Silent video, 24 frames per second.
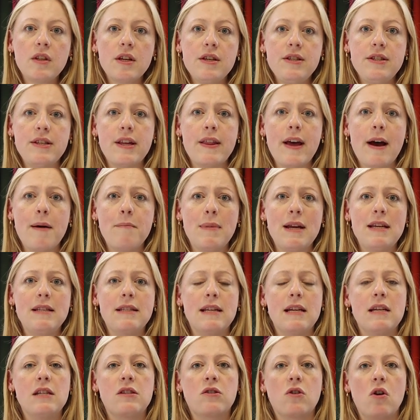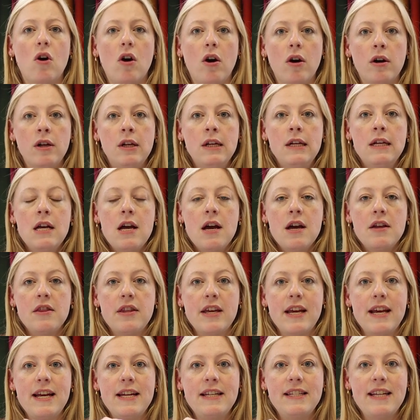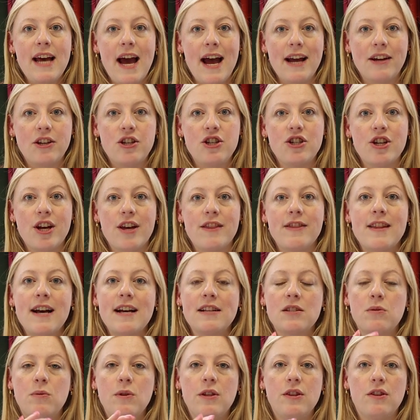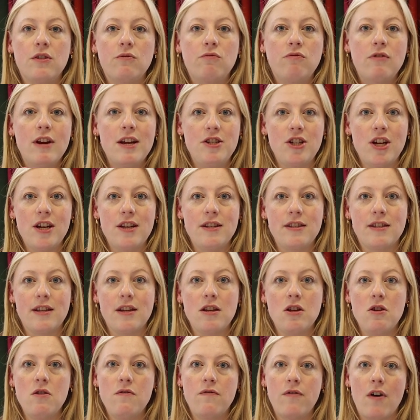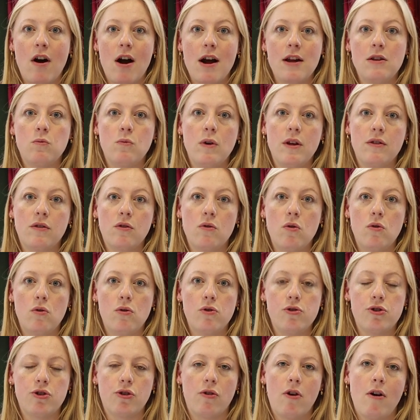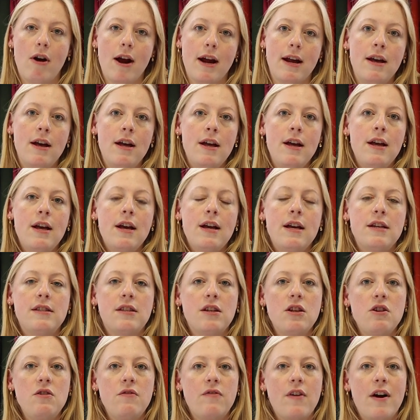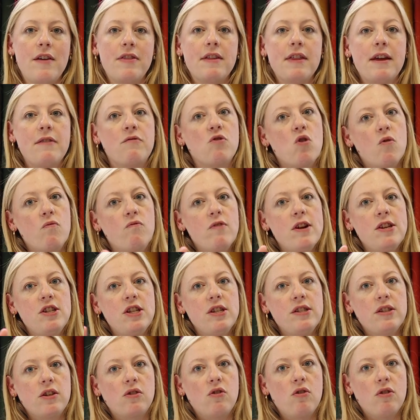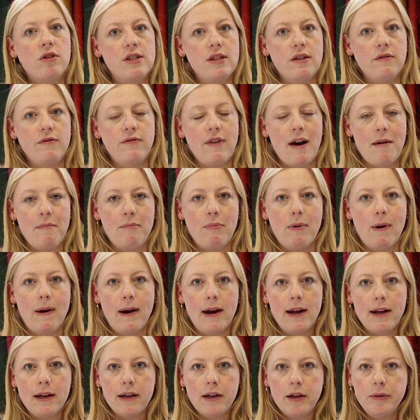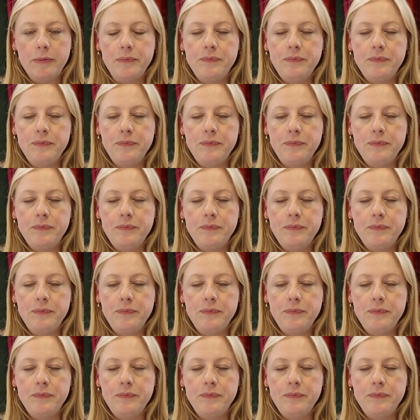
So that means that it's got the texture, and that's with the ridges that you find with corduroy, is that you find that they've got ridges across the fabric.